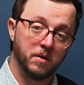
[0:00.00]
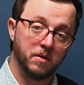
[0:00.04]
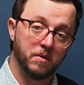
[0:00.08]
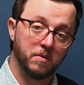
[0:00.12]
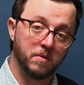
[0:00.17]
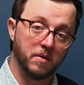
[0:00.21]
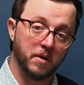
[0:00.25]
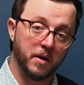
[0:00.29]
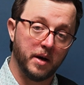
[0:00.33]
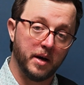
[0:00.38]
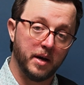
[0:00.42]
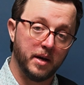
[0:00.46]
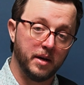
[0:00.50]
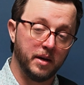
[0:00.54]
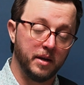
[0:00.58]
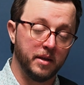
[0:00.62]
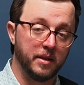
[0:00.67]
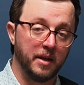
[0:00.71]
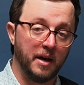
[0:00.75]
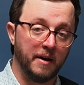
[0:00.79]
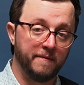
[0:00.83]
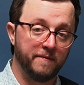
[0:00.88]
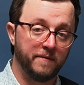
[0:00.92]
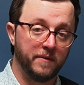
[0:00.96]
Right,
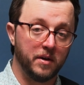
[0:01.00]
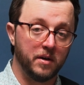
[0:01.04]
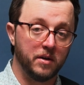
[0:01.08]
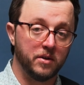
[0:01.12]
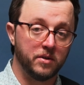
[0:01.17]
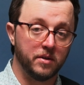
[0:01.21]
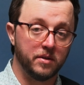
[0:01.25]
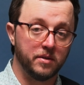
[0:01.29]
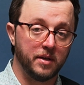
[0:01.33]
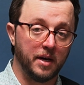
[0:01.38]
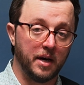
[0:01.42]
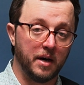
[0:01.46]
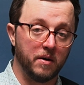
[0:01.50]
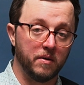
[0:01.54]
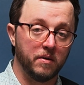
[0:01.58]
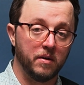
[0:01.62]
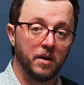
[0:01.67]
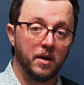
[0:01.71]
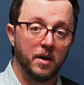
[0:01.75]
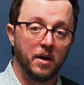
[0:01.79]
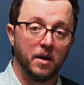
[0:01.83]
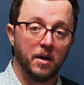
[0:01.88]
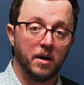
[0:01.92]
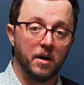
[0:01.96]
and that finishes out
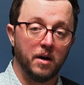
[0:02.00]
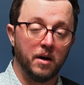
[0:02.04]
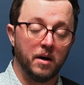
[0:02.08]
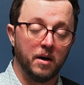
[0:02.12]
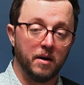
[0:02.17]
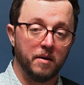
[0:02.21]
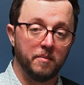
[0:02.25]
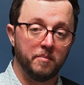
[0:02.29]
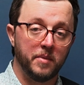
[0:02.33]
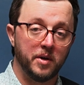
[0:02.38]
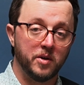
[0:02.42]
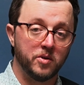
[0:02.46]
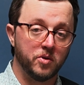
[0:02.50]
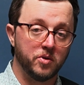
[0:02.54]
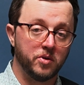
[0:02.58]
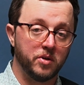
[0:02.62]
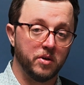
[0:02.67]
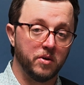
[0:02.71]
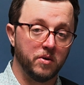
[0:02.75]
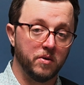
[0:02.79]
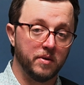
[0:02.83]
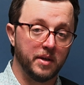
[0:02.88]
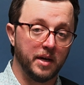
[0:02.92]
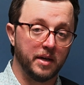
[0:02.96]
measure
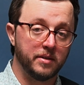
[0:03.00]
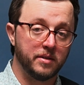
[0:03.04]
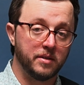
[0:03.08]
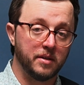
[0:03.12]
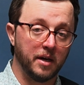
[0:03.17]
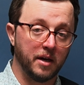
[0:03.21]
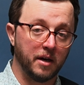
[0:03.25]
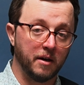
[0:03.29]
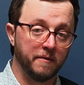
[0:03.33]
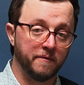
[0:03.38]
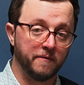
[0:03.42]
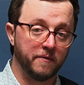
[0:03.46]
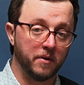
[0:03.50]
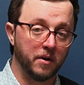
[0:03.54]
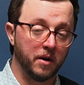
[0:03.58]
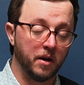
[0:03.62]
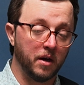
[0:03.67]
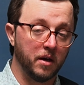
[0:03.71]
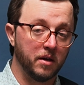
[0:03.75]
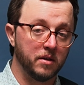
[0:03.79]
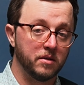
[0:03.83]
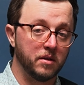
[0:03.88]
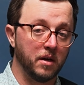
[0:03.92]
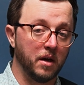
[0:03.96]
2, that second
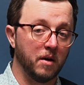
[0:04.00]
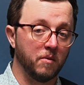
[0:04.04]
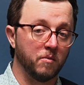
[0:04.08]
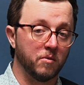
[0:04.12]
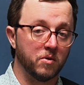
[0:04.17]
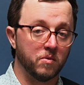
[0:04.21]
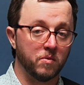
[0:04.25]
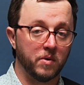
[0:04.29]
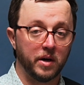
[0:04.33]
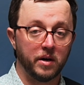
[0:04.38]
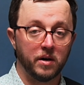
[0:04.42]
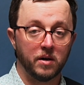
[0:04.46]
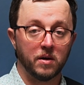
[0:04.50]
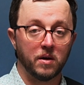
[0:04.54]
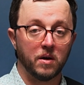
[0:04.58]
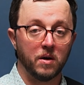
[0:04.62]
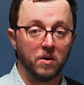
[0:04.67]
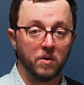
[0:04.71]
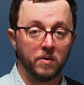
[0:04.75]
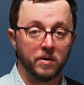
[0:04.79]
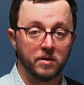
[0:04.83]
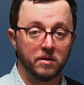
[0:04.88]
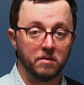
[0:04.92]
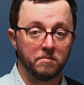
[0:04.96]
phrase, and we're ready to
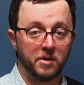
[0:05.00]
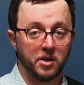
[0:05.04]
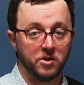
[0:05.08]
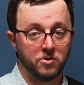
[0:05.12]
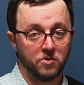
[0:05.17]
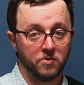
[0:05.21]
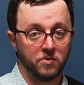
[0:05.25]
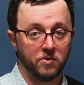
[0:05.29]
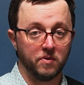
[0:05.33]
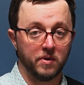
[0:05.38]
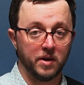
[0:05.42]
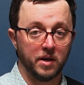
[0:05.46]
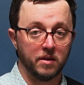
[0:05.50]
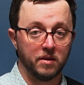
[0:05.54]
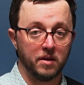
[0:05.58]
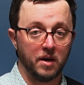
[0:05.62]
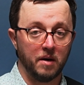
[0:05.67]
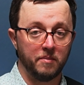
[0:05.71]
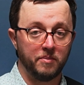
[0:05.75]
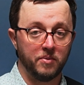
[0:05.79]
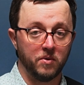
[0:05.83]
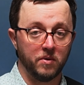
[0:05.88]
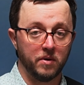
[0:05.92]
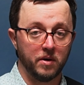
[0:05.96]
go into measure 3 at
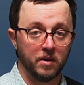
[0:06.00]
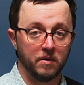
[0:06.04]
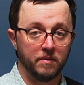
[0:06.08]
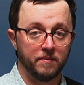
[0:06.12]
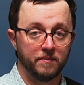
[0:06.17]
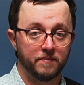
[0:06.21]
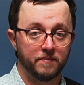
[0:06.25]
that point.